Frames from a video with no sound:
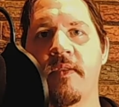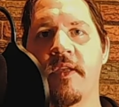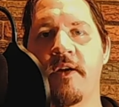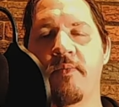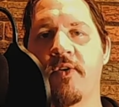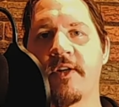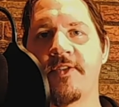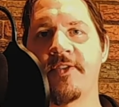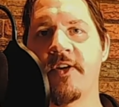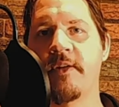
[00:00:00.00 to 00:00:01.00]
They're more
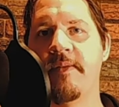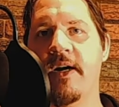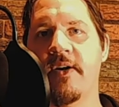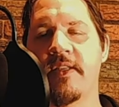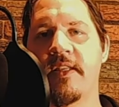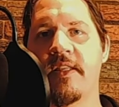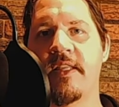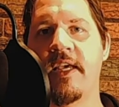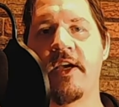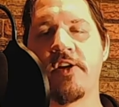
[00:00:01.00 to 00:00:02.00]
concerned about
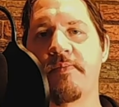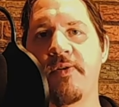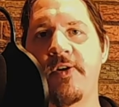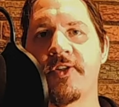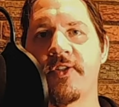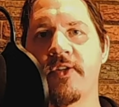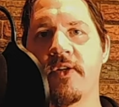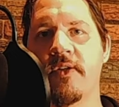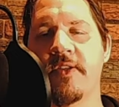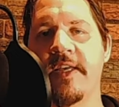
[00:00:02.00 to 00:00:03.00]
the
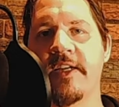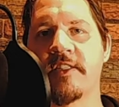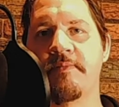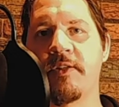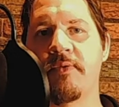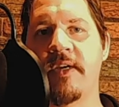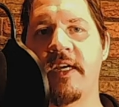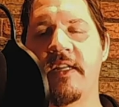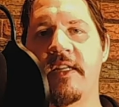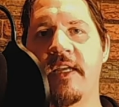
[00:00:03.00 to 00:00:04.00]
interpersonal things
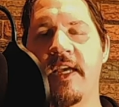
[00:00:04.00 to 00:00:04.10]
between